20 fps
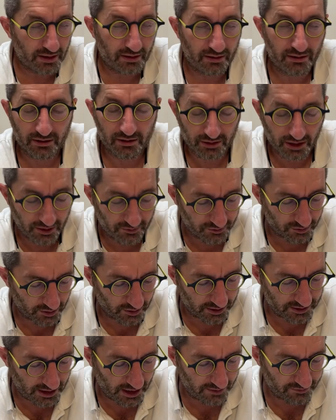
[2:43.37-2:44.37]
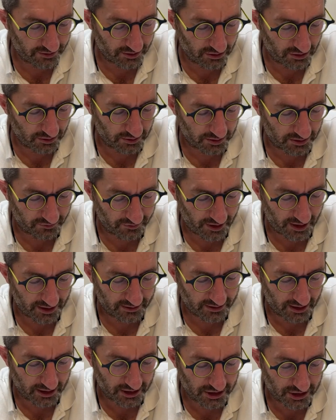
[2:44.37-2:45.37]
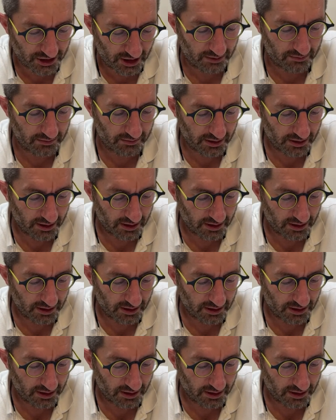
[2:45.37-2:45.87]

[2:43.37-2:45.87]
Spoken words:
their loved ones have to do with the fact that Hashem